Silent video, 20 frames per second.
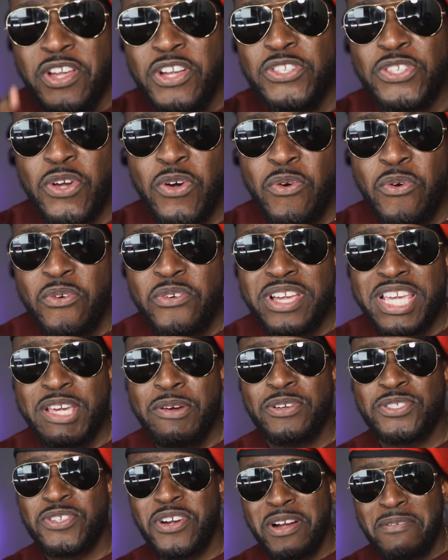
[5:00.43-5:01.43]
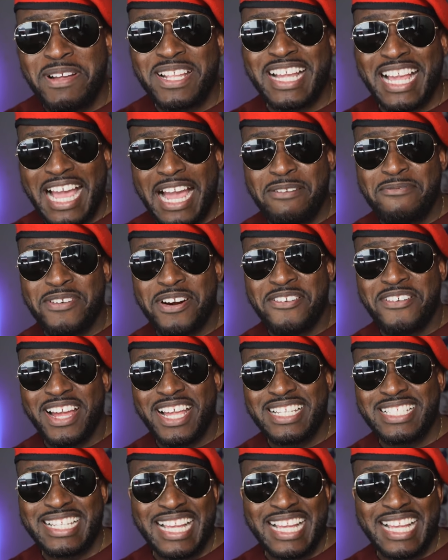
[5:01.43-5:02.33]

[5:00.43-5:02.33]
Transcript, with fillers: So he was talking about the camera, right?